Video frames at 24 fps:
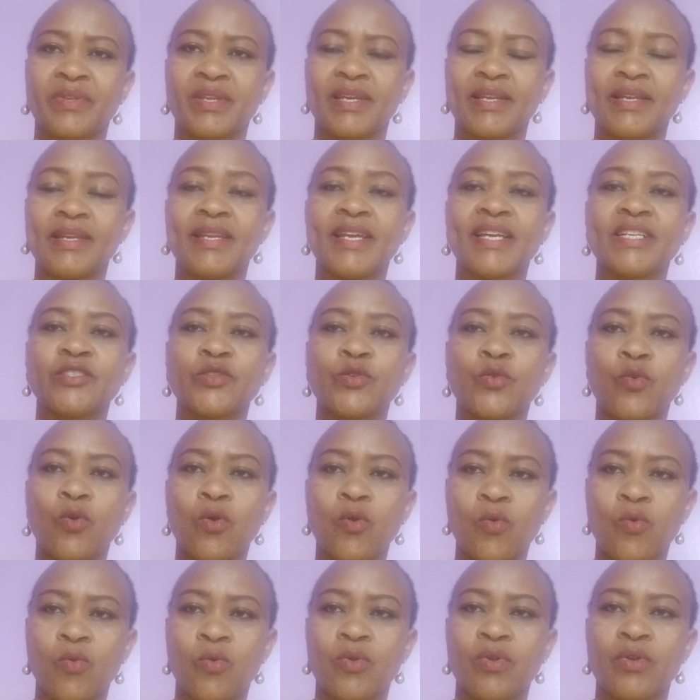Let
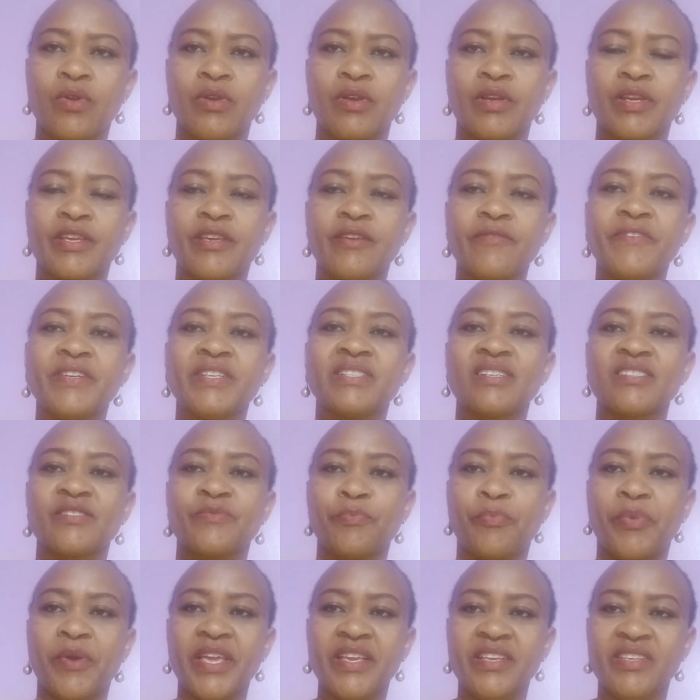go. Give it a
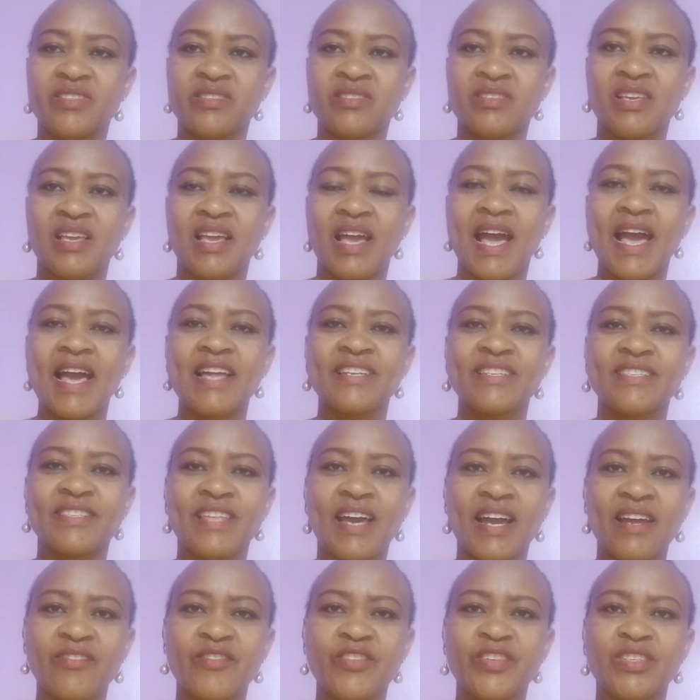space. And
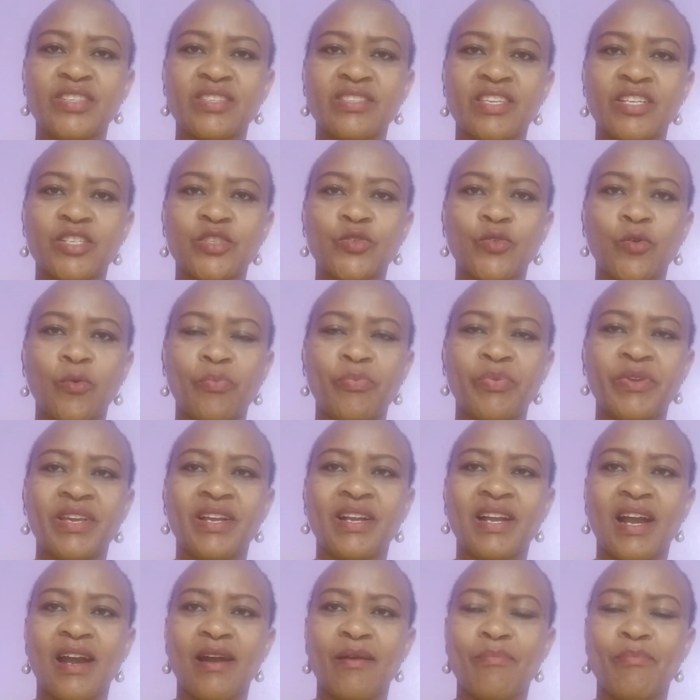that is the
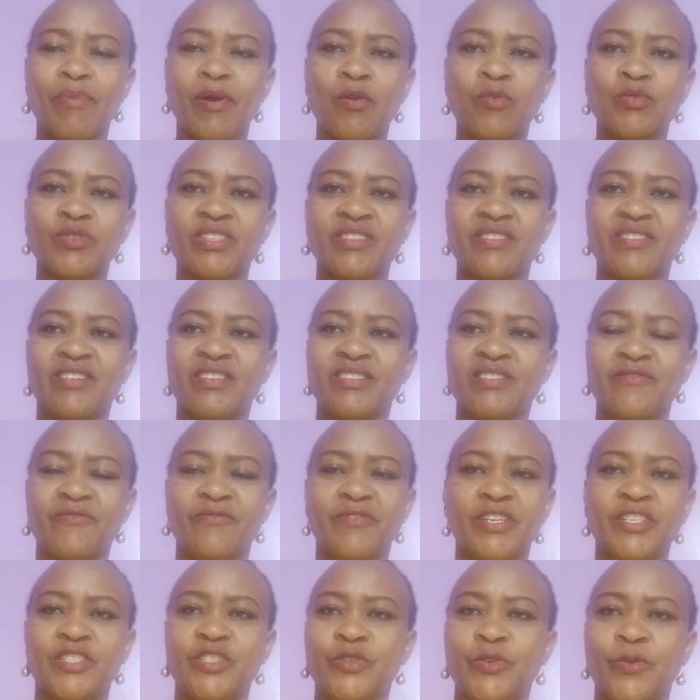topic about this
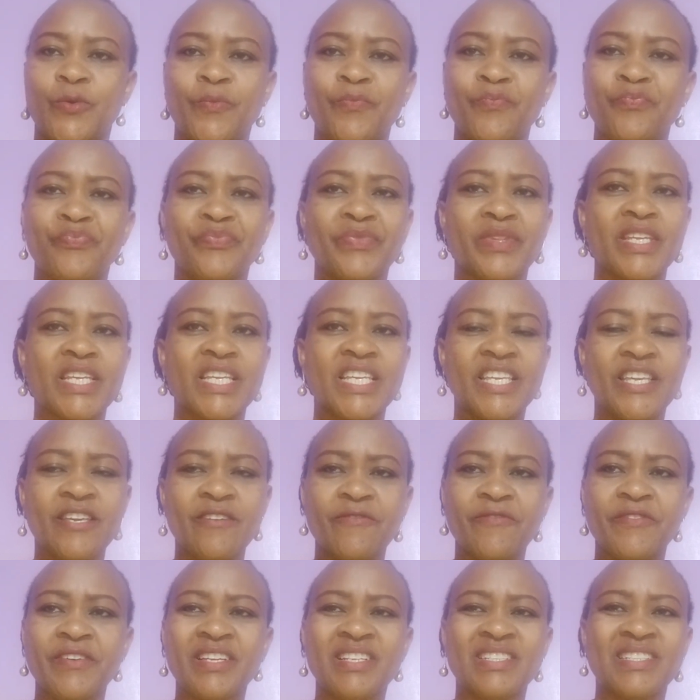video.
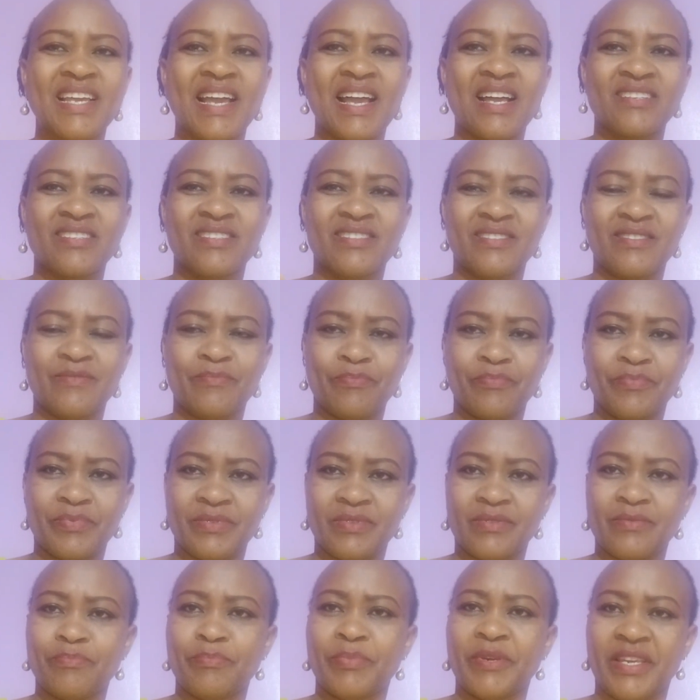Give it a
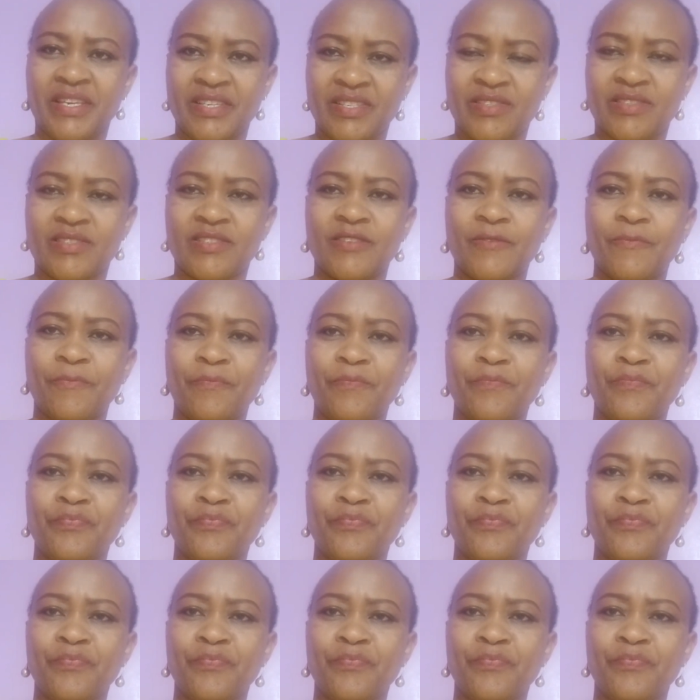space.